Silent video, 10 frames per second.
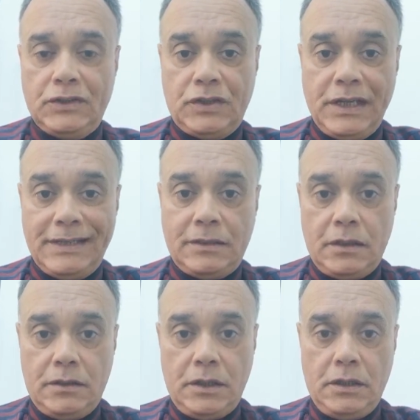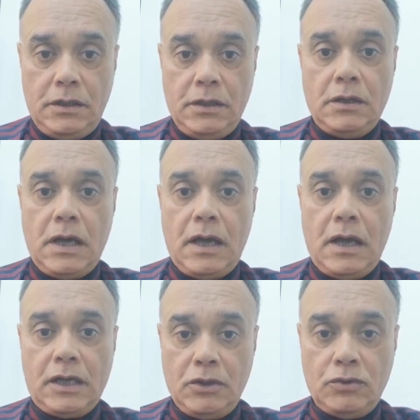treat the
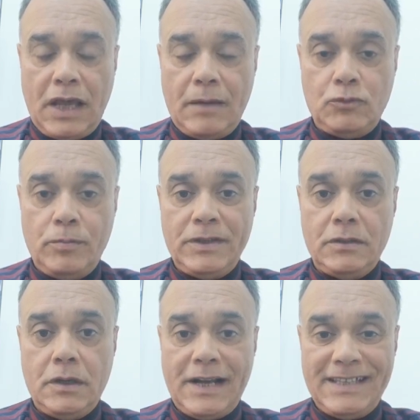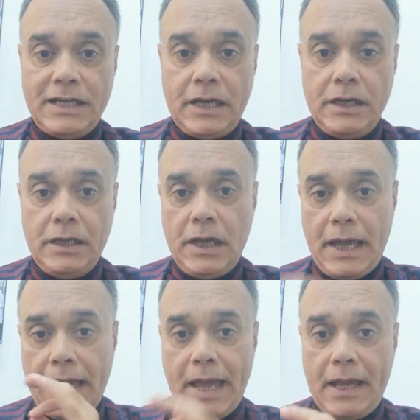acute abdomen radically
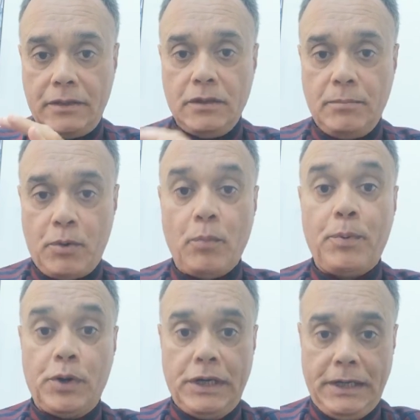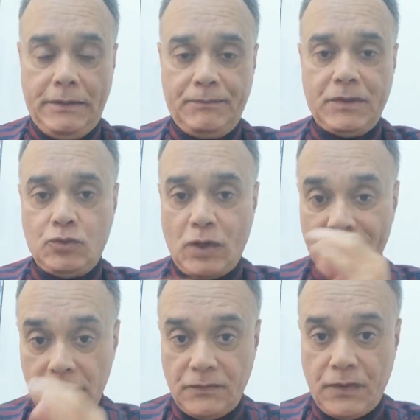and properly, to
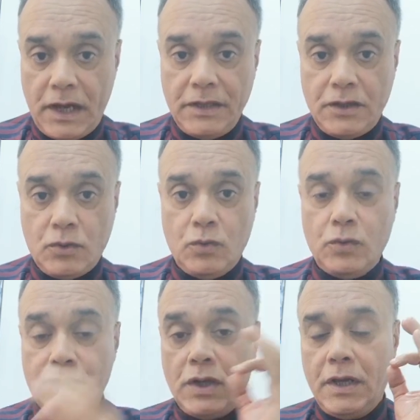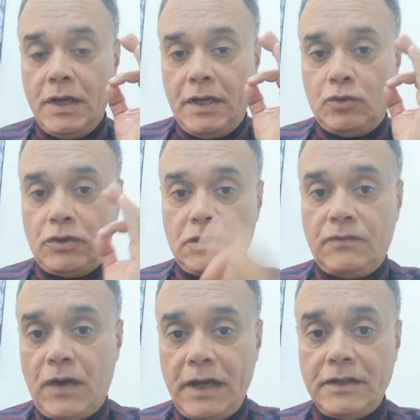identify the cause, to
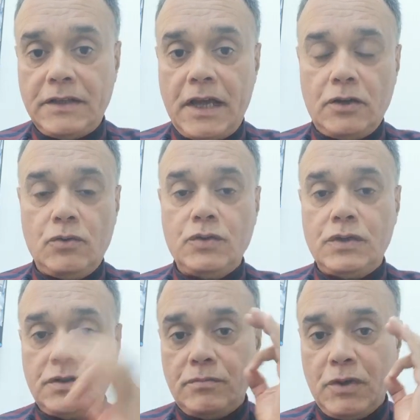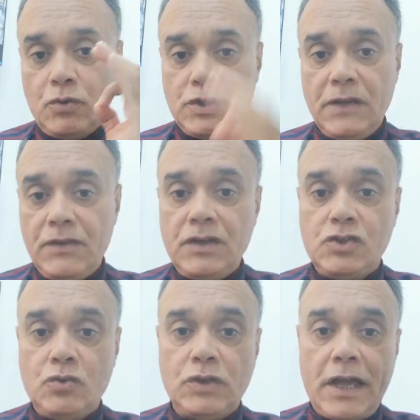identify the diagnosis, because if there
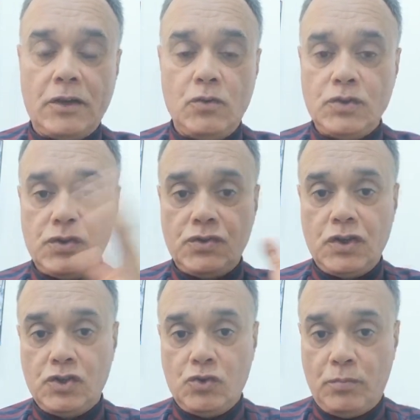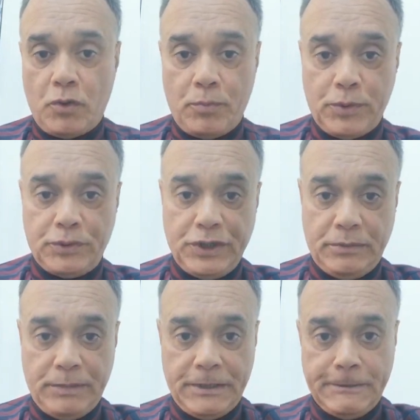is no diagnosis, there is no proper
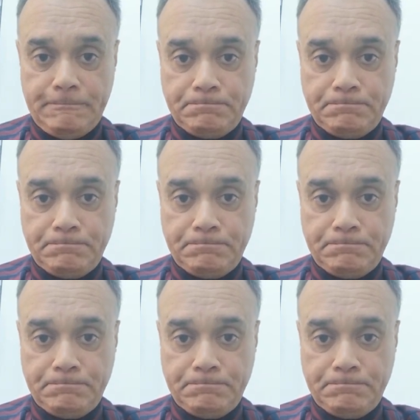treatment.